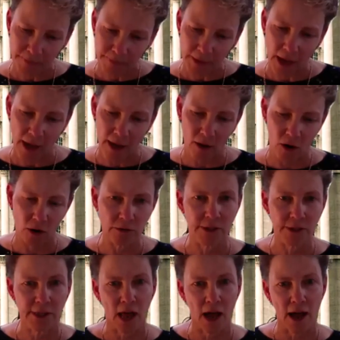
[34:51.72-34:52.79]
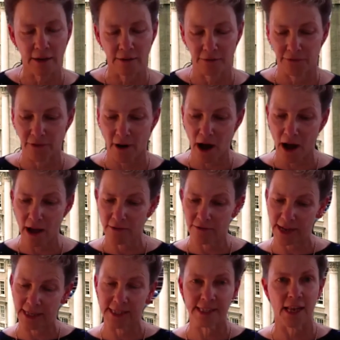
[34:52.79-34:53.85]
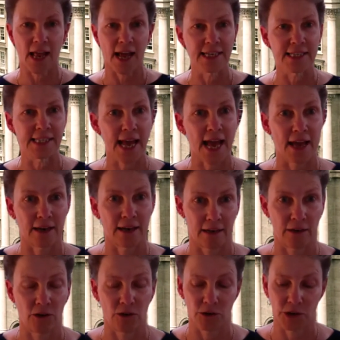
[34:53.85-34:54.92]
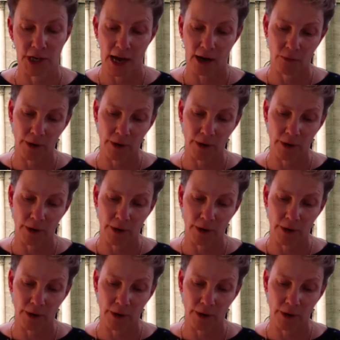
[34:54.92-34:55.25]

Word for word: uh, on slide five and slide ten in your deck.